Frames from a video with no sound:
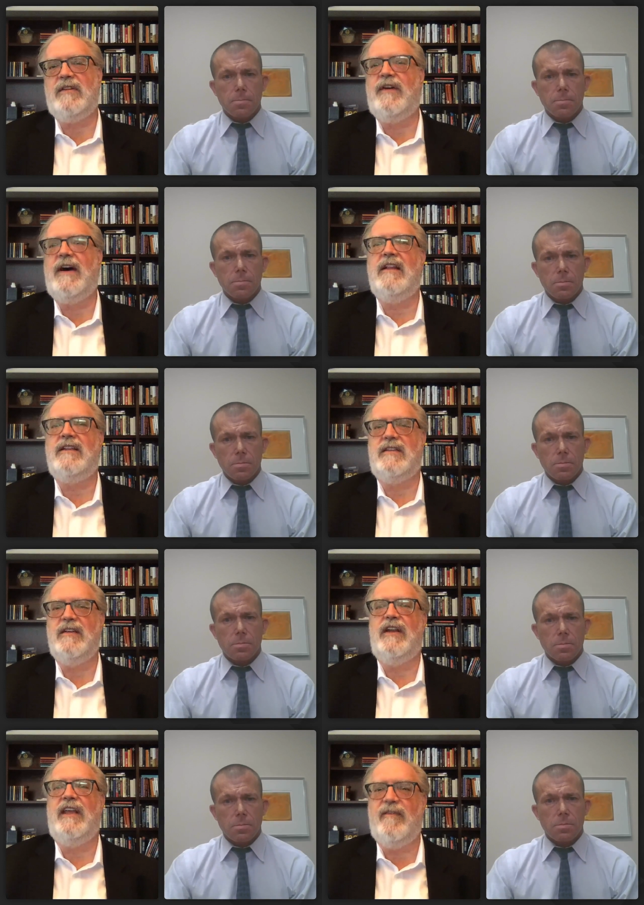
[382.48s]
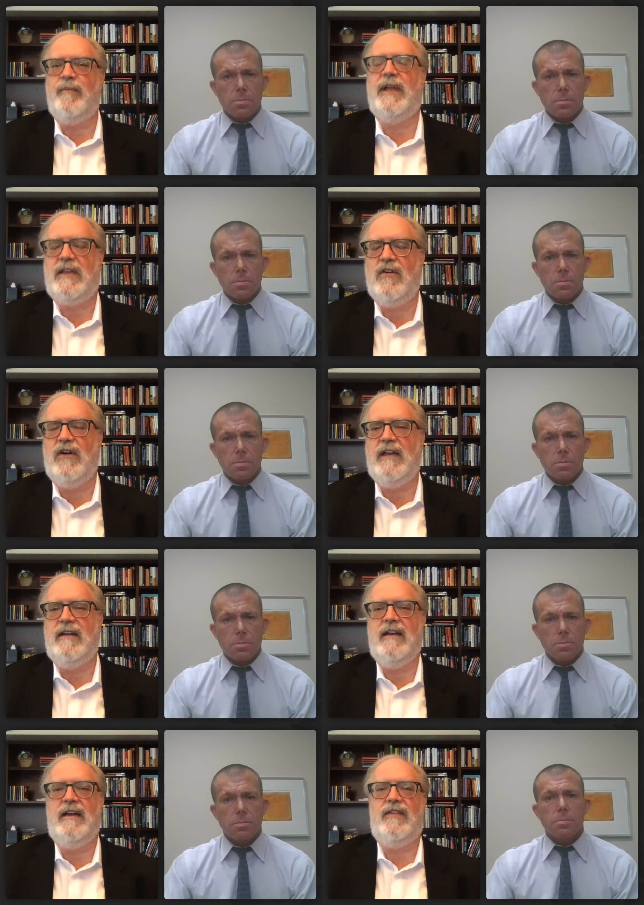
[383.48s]
Speaker 1: the volatility of Bitcoin
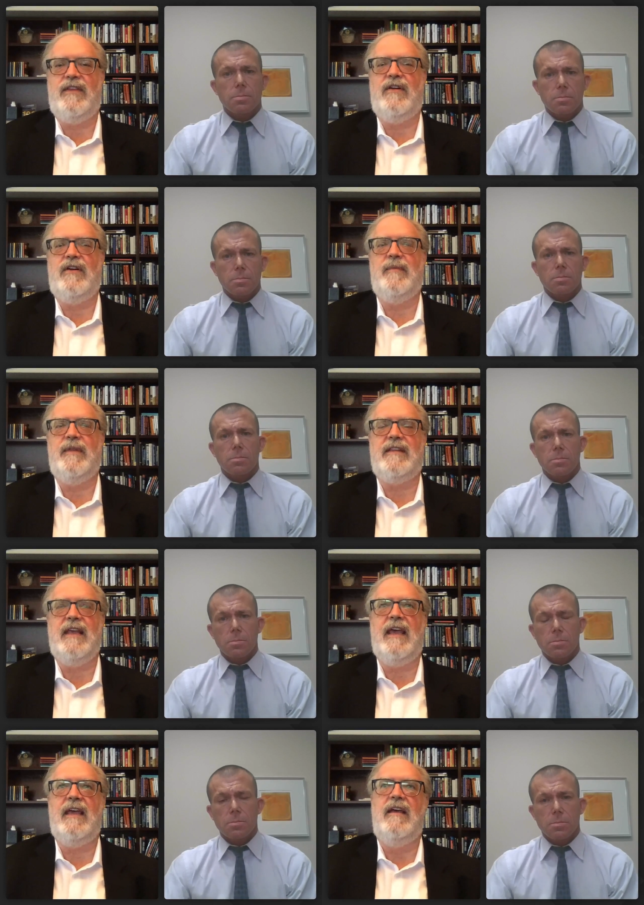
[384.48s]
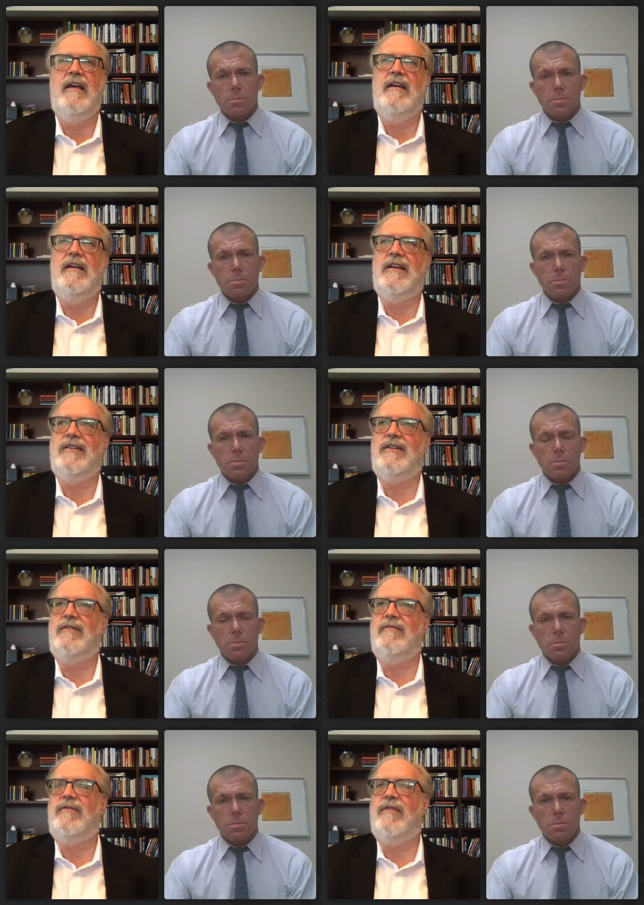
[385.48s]
and Ethereum, that they, you know, there
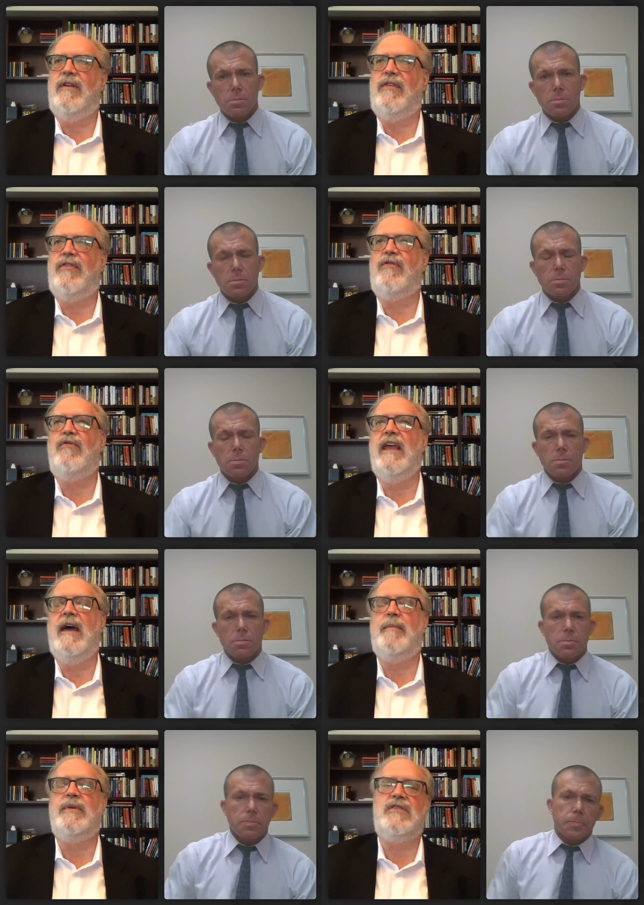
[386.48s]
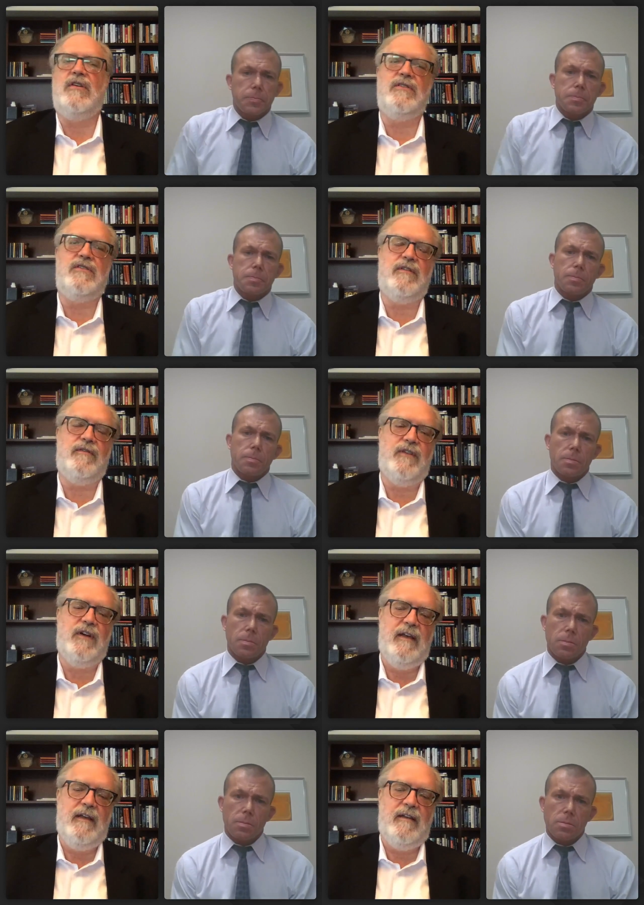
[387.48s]
are uh, three episodes of
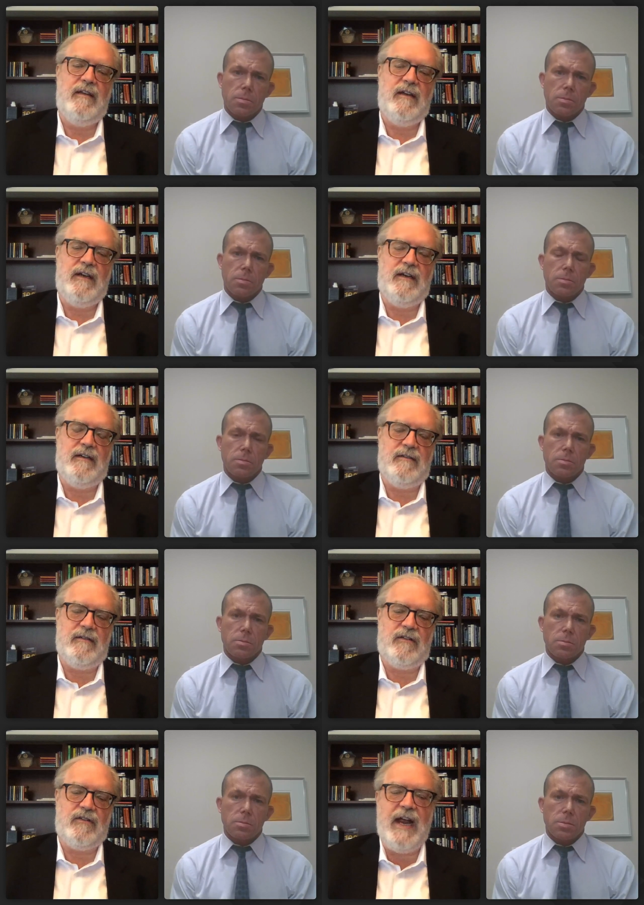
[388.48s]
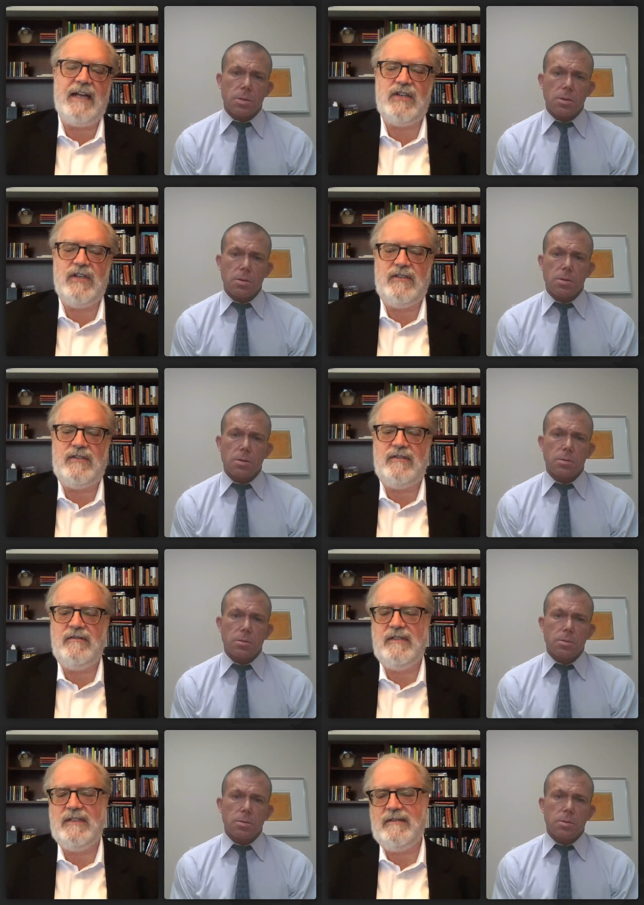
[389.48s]
uh, crashes
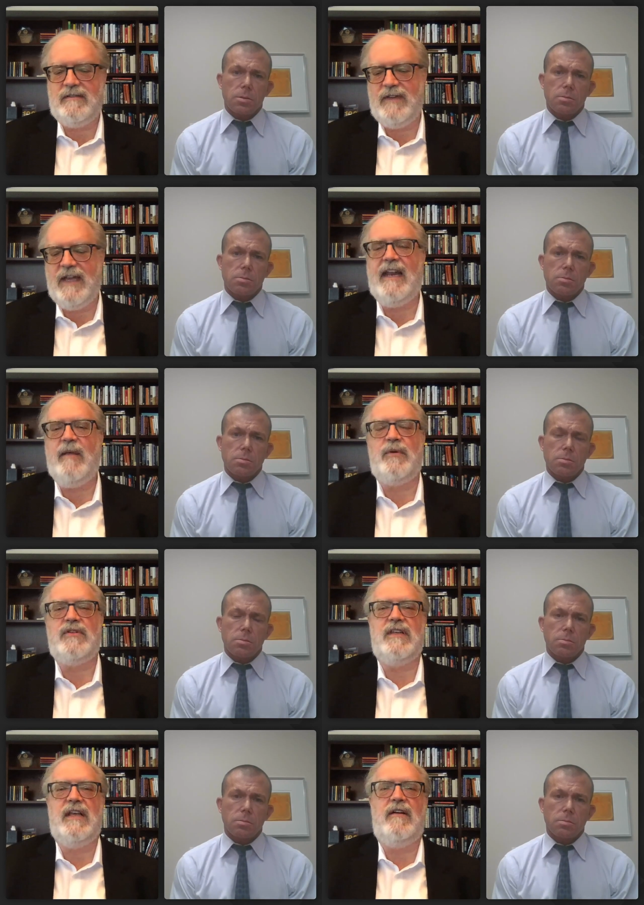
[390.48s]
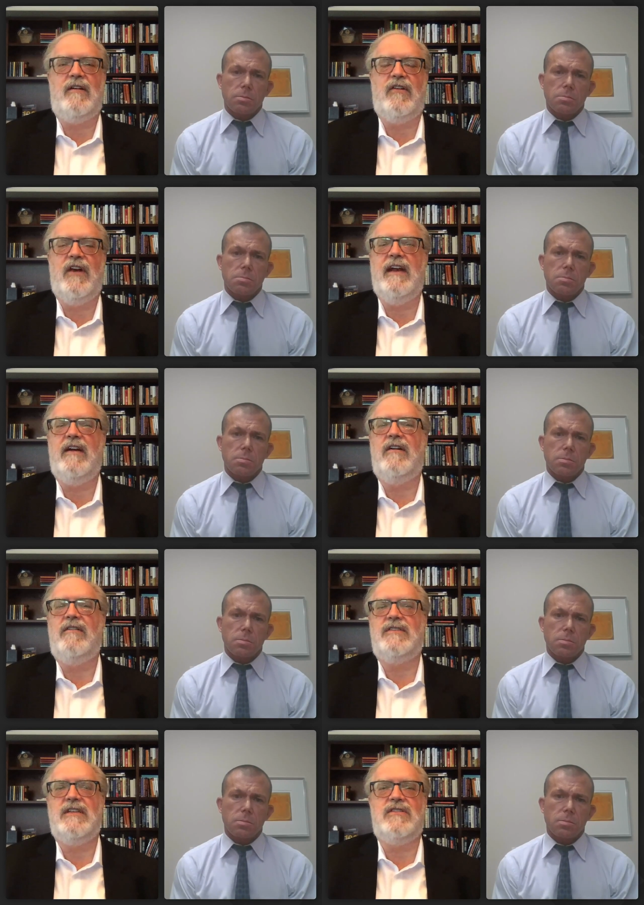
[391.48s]
uh, 80% or
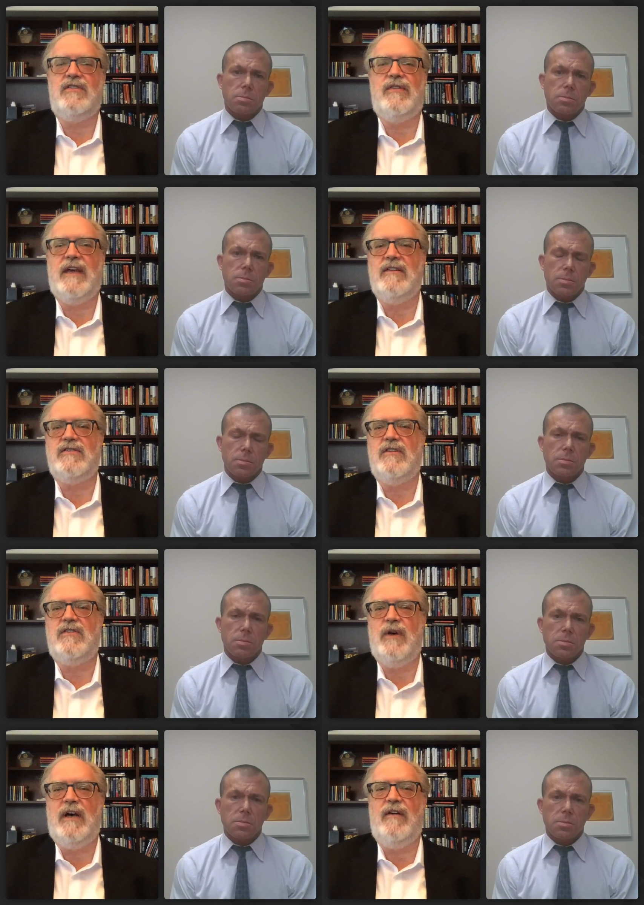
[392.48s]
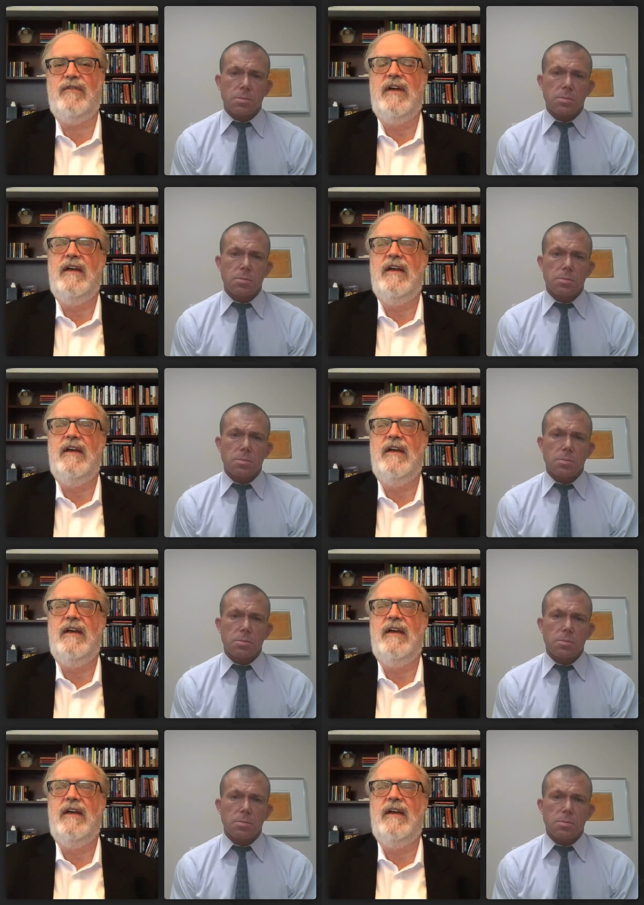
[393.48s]
greater since 2012.